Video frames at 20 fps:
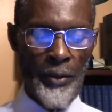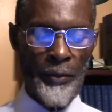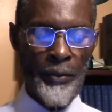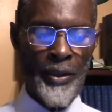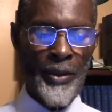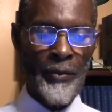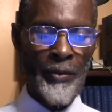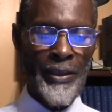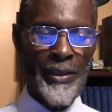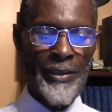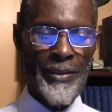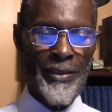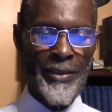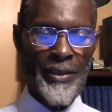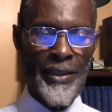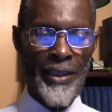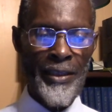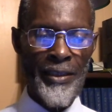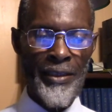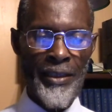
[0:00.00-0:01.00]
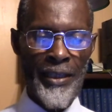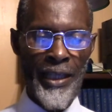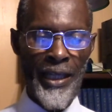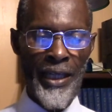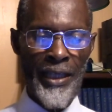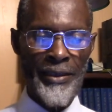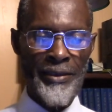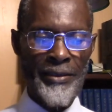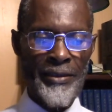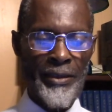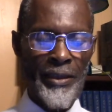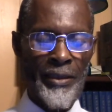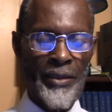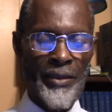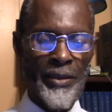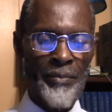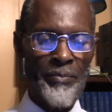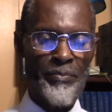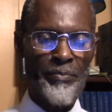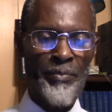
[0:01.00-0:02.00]
we will see that
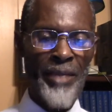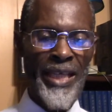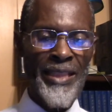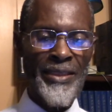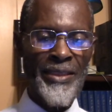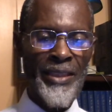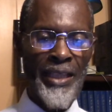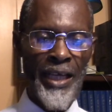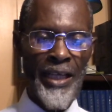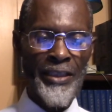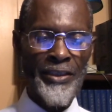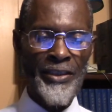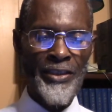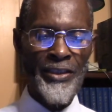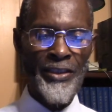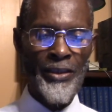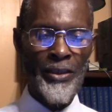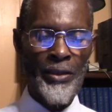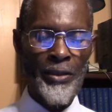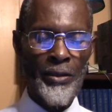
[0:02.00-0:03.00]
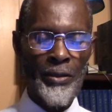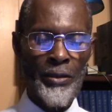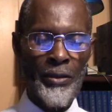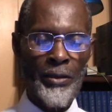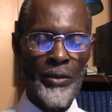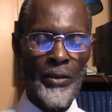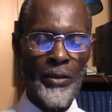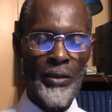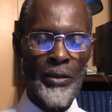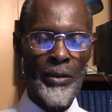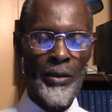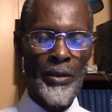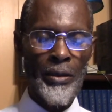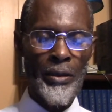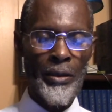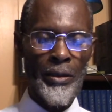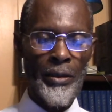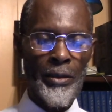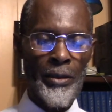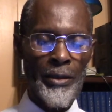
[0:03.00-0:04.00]
the message
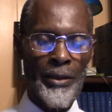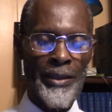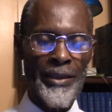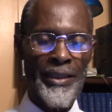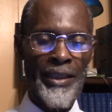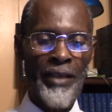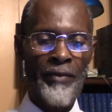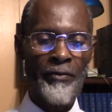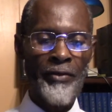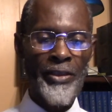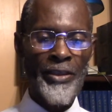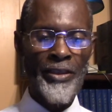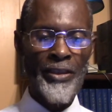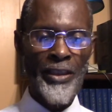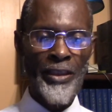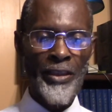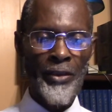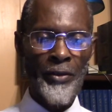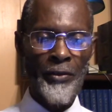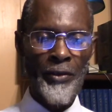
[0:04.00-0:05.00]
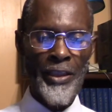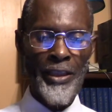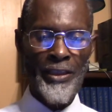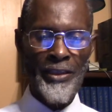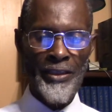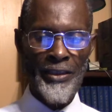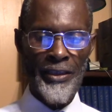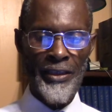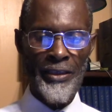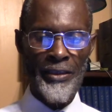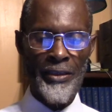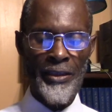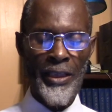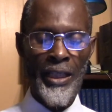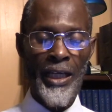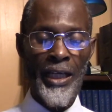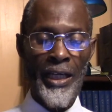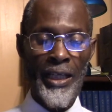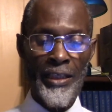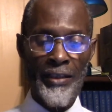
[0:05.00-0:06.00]
in every generation,
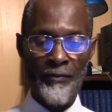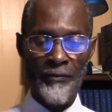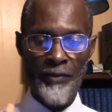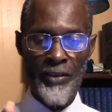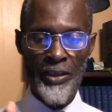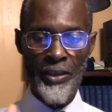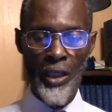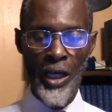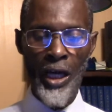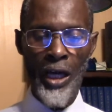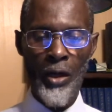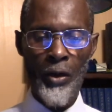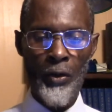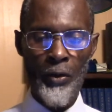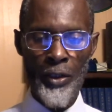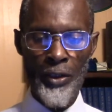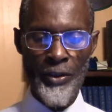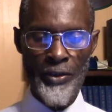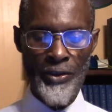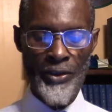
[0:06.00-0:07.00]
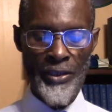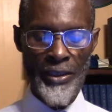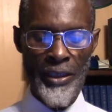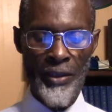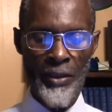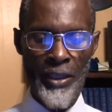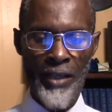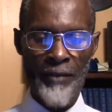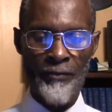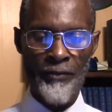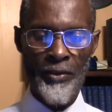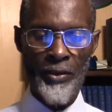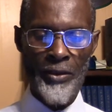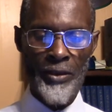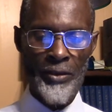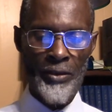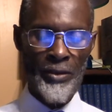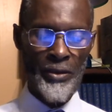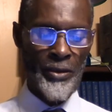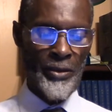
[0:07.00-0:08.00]
even ours, I have
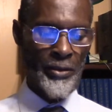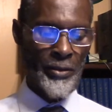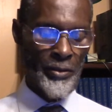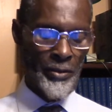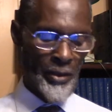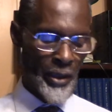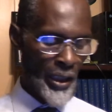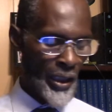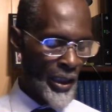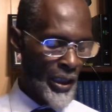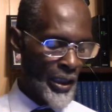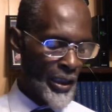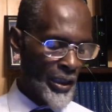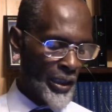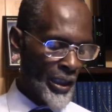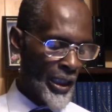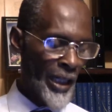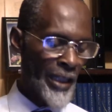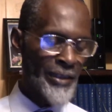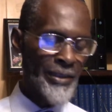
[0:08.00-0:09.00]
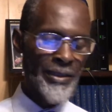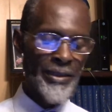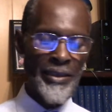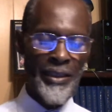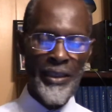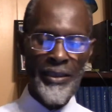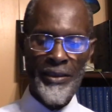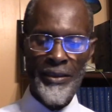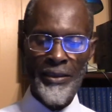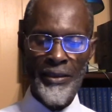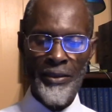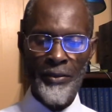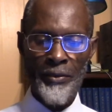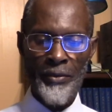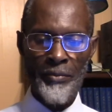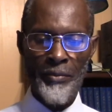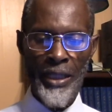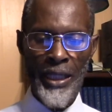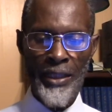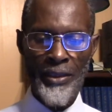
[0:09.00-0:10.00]
to constantly
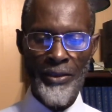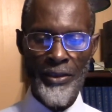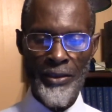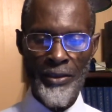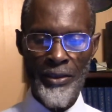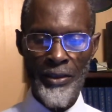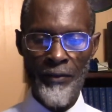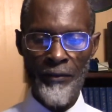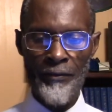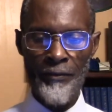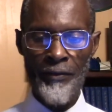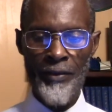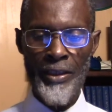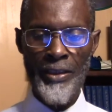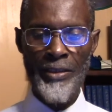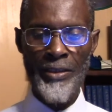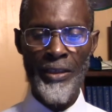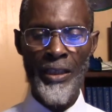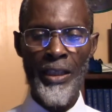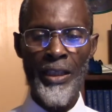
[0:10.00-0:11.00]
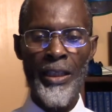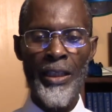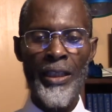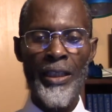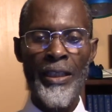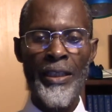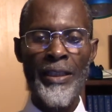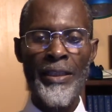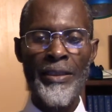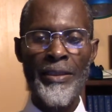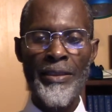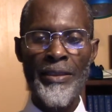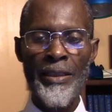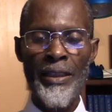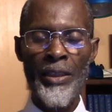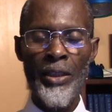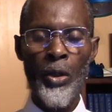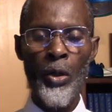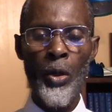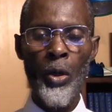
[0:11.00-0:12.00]
remind us of this, is
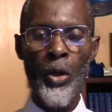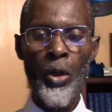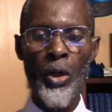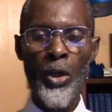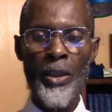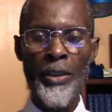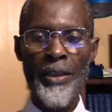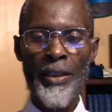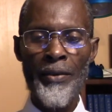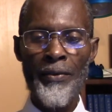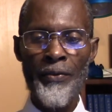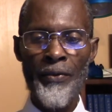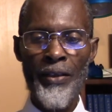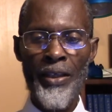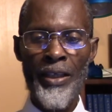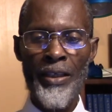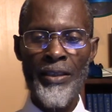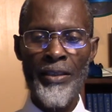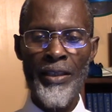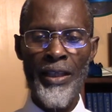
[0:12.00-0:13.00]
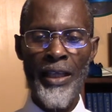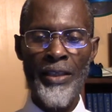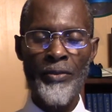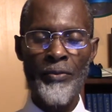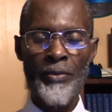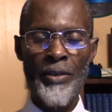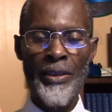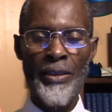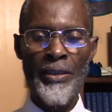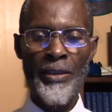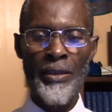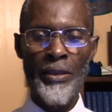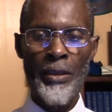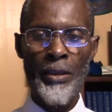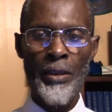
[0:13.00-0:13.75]
the only thing that will